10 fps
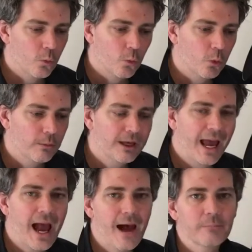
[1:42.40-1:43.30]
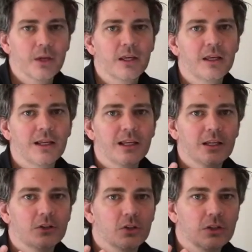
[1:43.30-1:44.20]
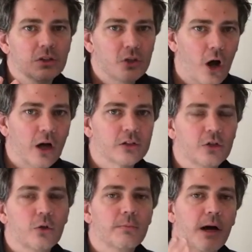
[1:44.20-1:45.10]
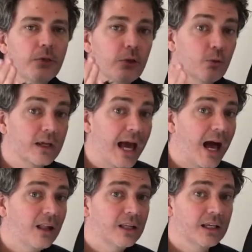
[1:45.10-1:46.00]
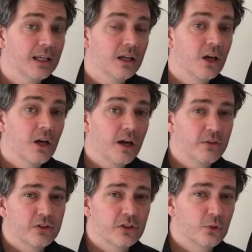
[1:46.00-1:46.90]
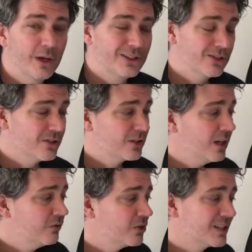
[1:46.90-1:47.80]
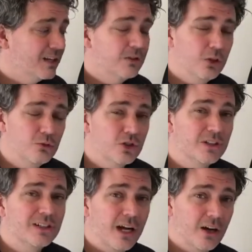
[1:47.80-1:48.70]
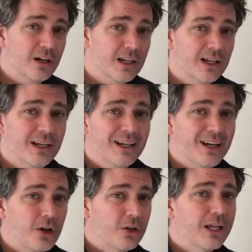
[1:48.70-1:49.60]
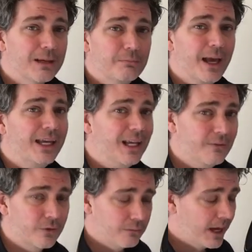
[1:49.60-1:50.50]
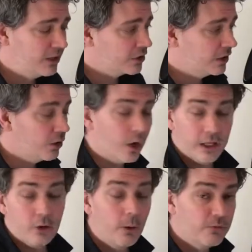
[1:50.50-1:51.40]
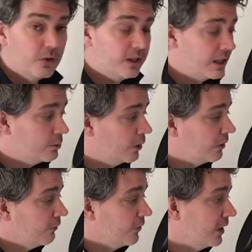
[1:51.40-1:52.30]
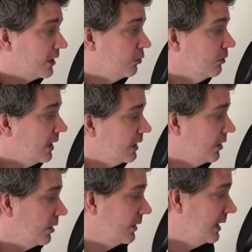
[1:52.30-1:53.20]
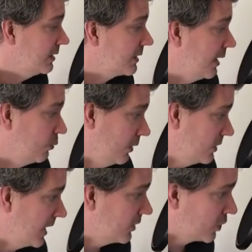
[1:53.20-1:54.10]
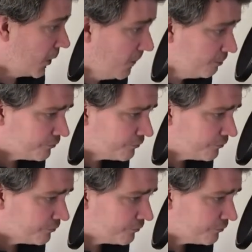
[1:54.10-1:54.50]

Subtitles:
We'll be happy to talk to you about the reality of the situation instead of just giving you generic clickbait information. And hopefully that's what you feel like you get here on the Inside Real Estate Show.